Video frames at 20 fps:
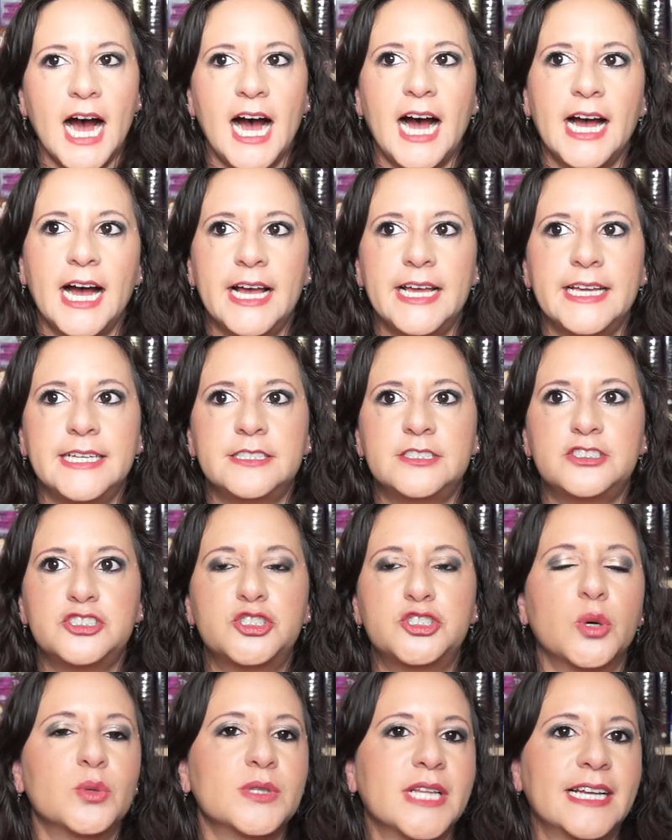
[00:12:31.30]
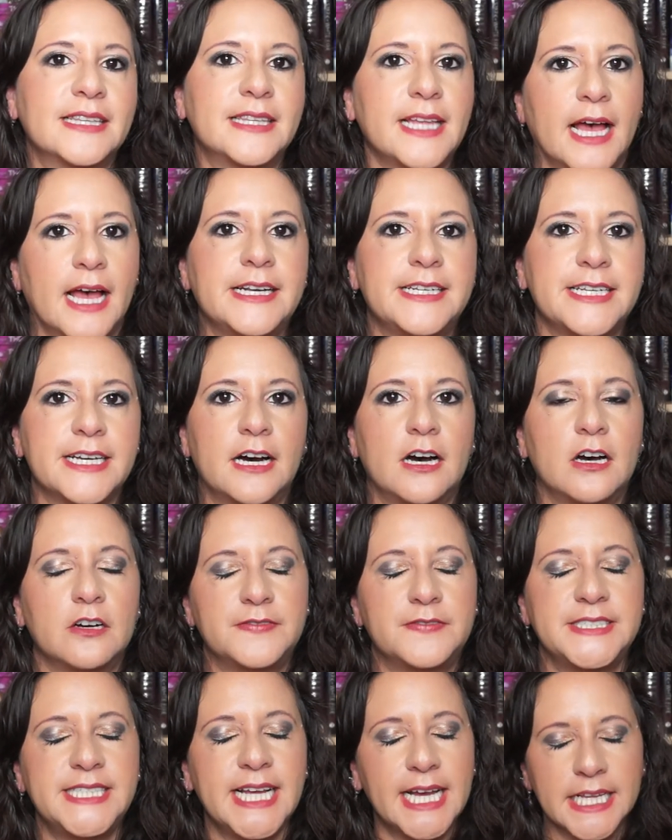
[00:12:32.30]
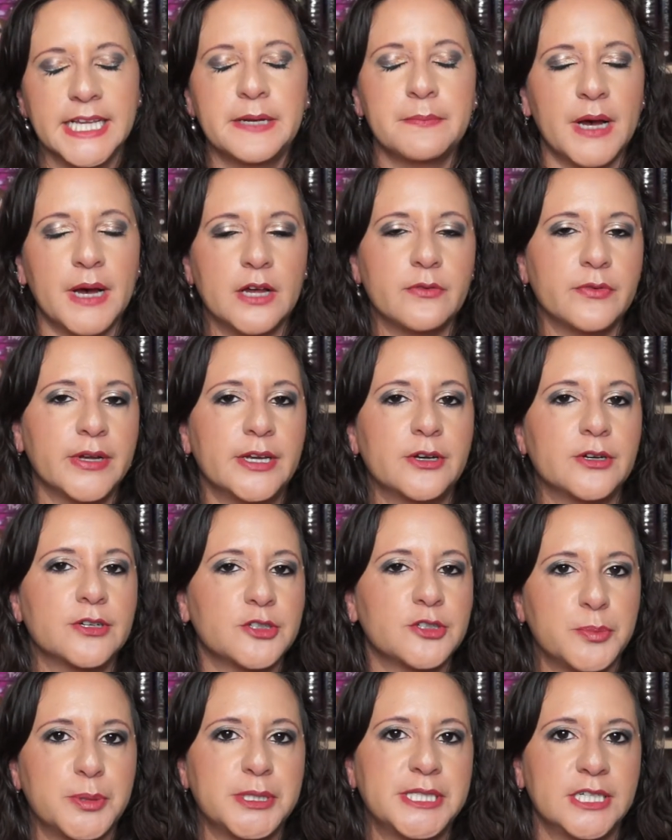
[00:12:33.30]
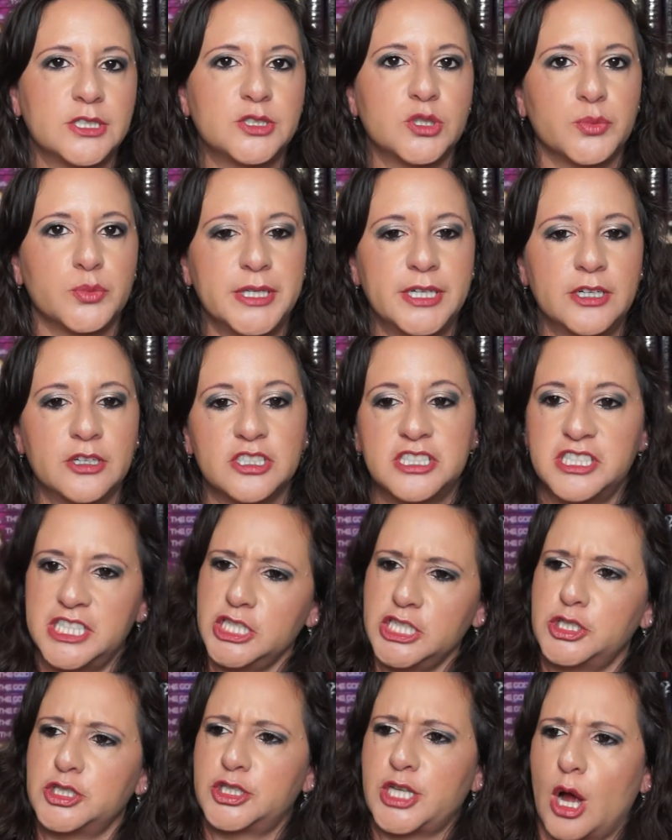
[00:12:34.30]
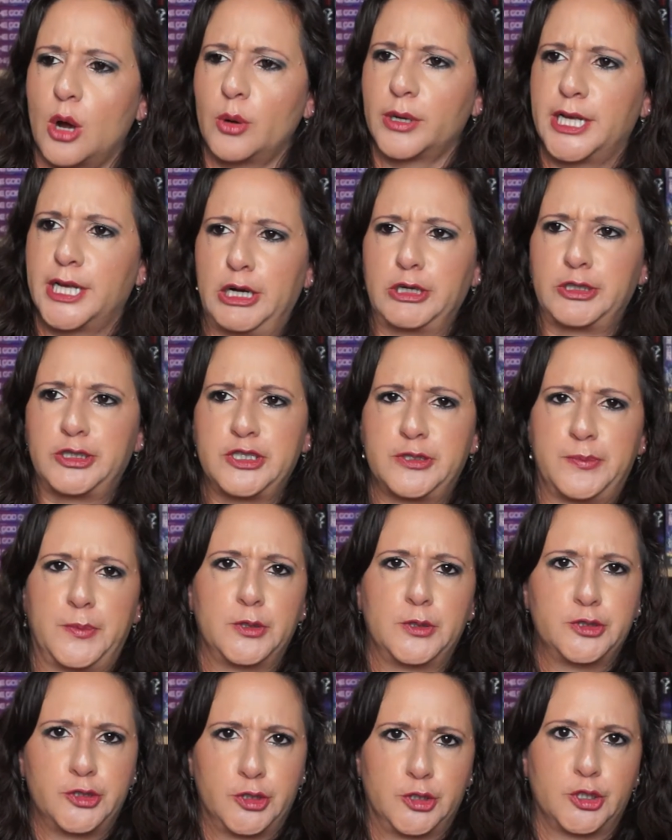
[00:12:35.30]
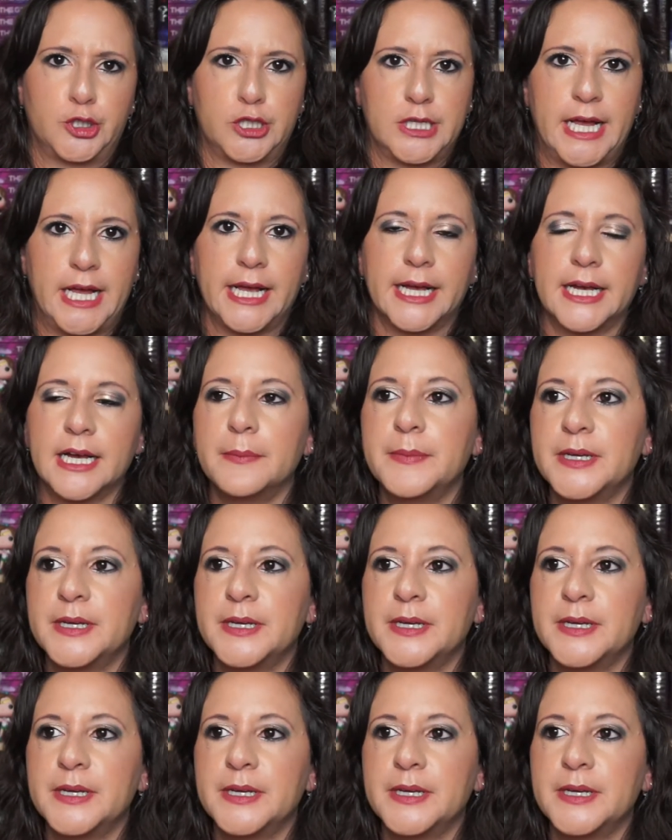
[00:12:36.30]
I don't like the idea of telling my readers or potential readers, this is how a character is supposed to look like.